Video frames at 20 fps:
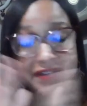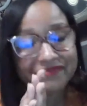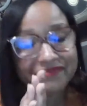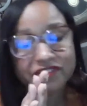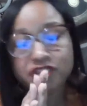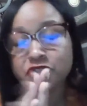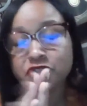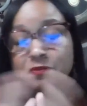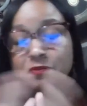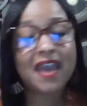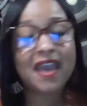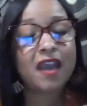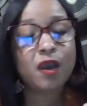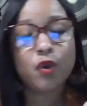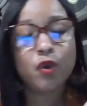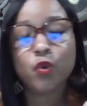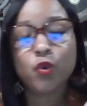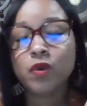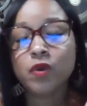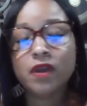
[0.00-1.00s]

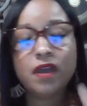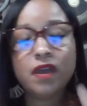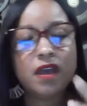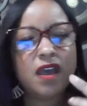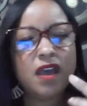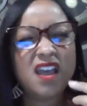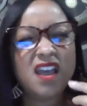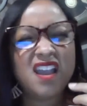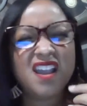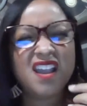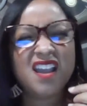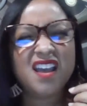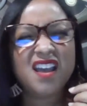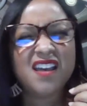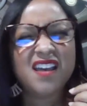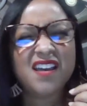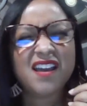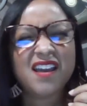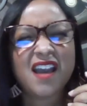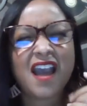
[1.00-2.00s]
Jamel,
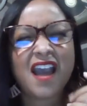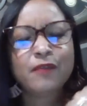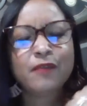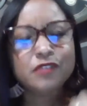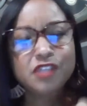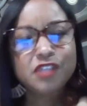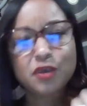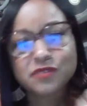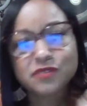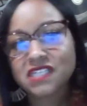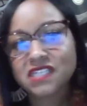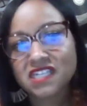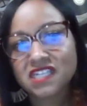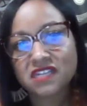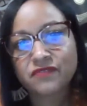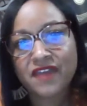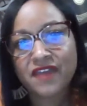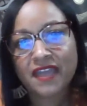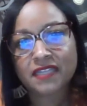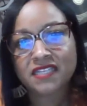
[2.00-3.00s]
I was hosting an
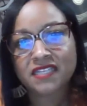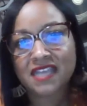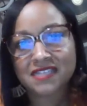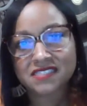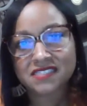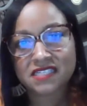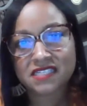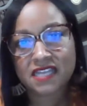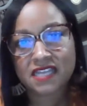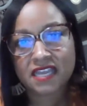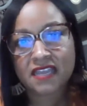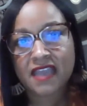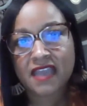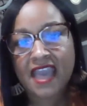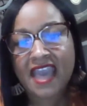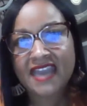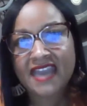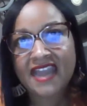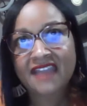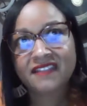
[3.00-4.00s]
event yesterday,
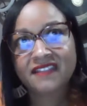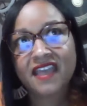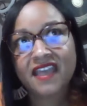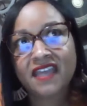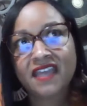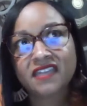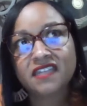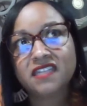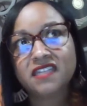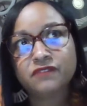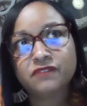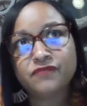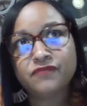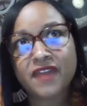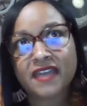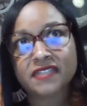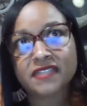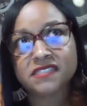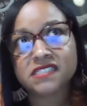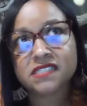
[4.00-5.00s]
and at the end of the
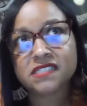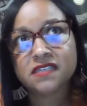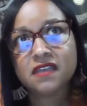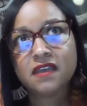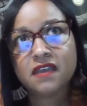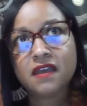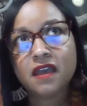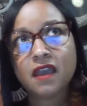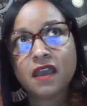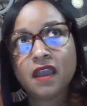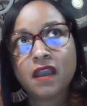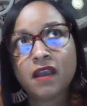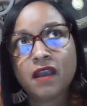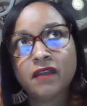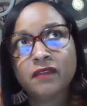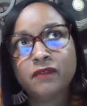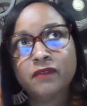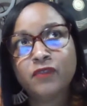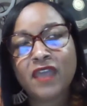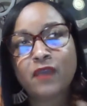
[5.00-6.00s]
event,
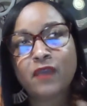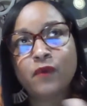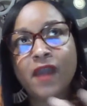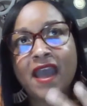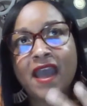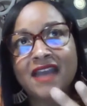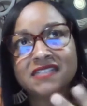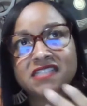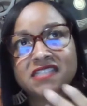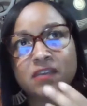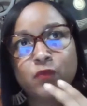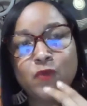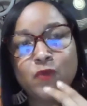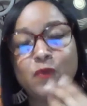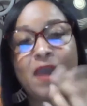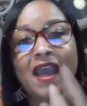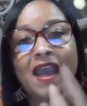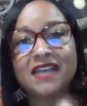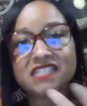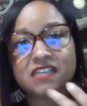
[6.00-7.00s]
we were asking
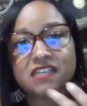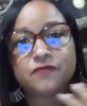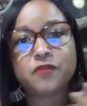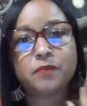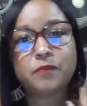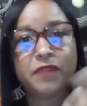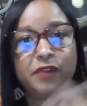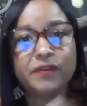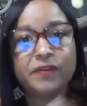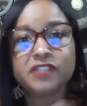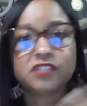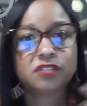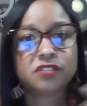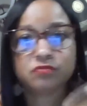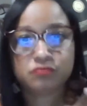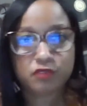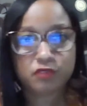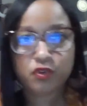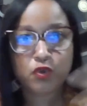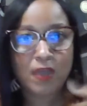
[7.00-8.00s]
for parents
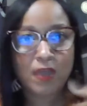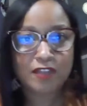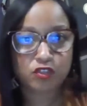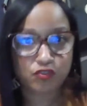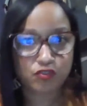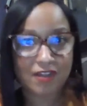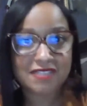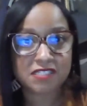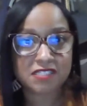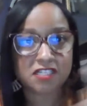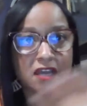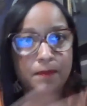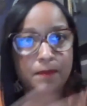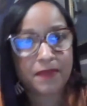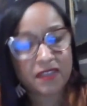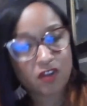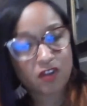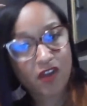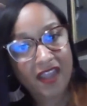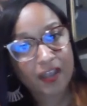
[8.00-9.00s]
who had dressed up
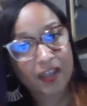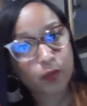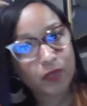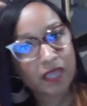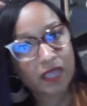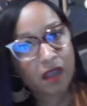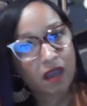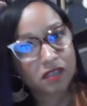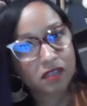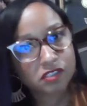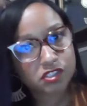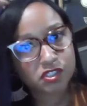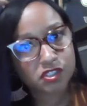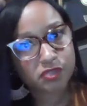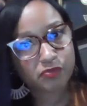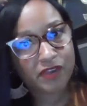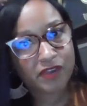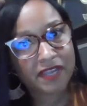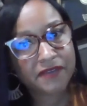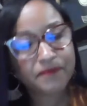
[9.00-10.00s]
in their Halloween
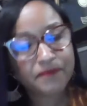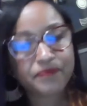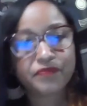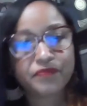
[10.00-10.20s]
costume, right?